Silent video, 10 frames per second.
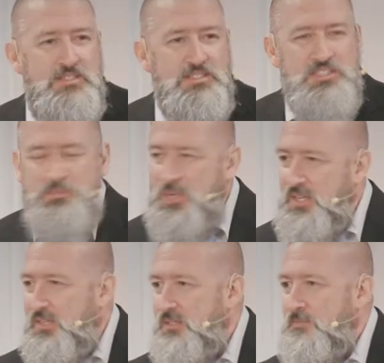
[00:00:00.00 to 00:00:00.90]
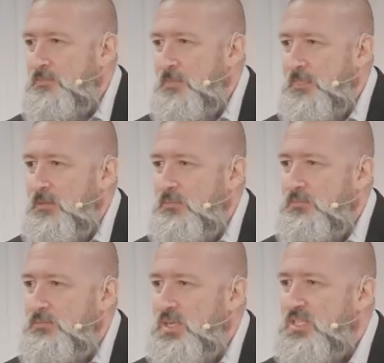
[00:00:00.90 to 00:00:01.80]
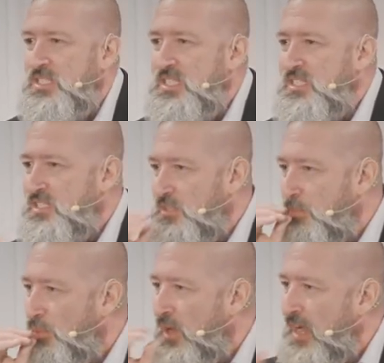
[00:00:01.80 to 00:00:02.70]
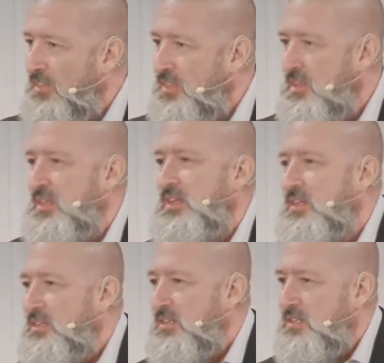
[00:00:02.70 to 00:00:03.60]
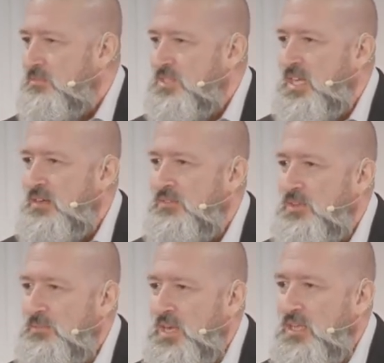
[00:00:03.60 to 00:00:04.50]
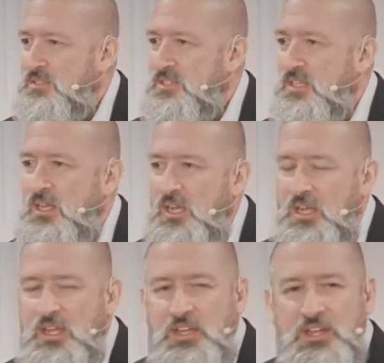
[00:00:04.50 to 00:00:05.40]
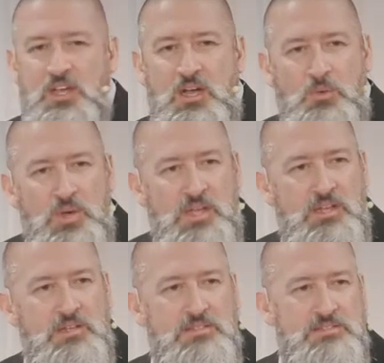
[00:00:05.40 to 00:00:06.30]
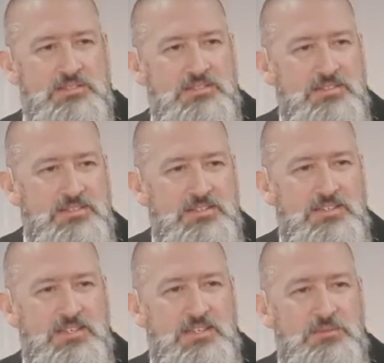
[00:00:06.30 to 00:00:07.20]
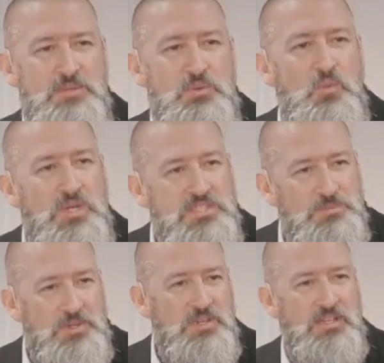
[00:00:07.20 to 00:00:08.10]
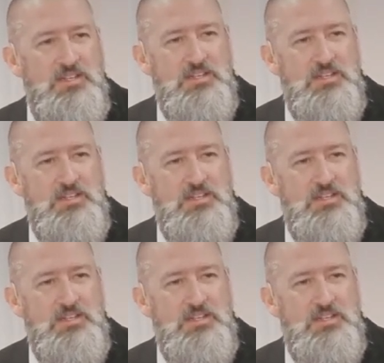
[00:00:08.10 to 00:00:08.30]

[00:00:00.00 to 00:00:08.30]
can speak because it is the breath that comes out of their mouths. Yahweh. It can be whispered